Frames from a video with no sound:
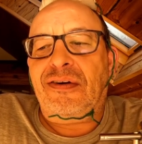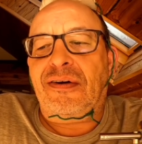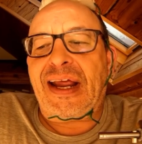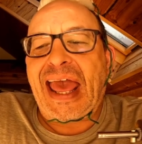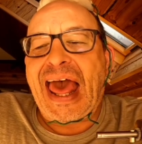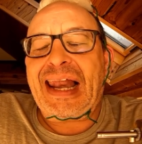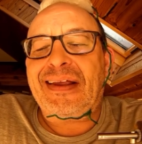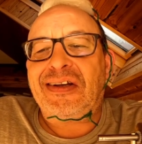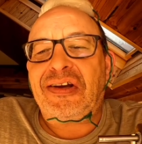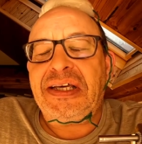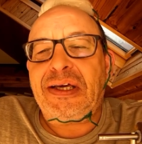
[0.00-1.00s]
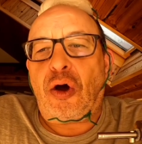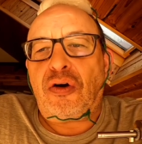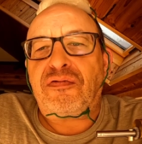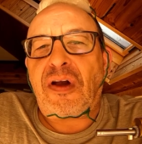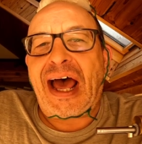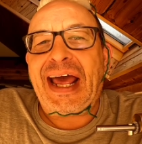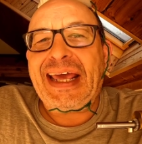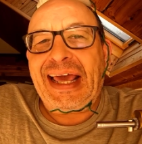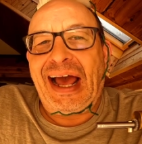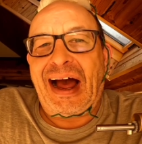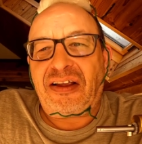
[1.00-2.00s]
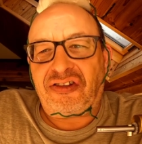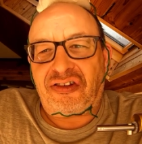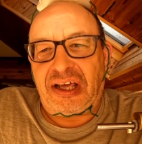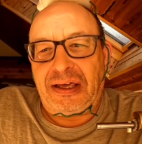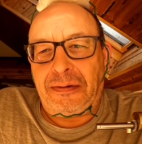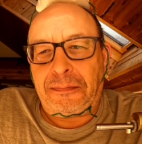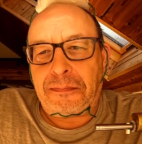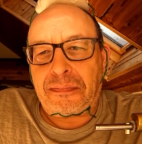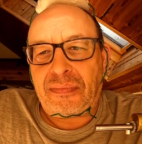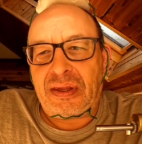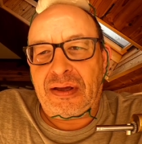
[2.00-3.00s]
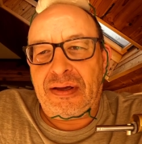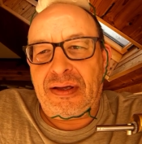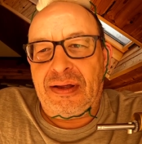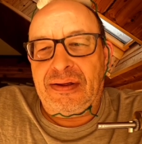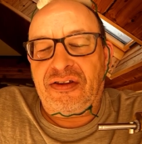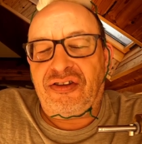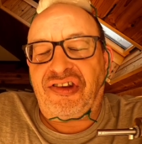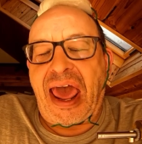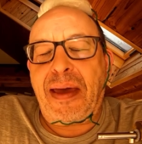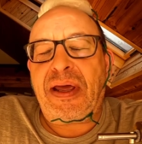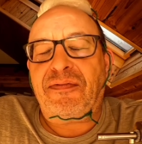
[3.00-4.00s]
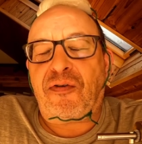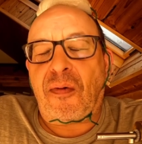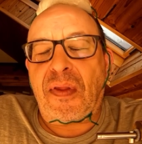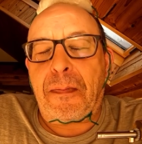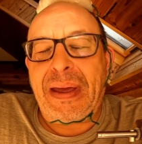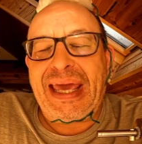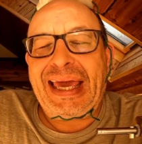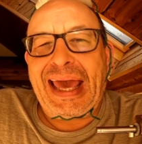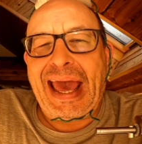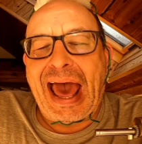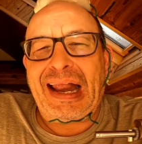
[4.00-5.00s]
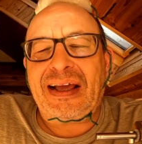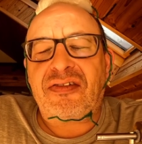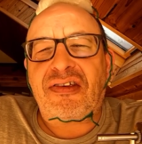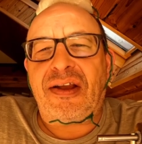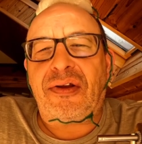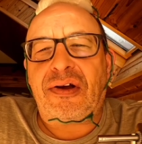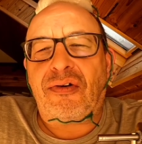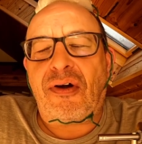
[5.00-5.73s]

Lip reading: reality of fly casting, stemming from the big Alexander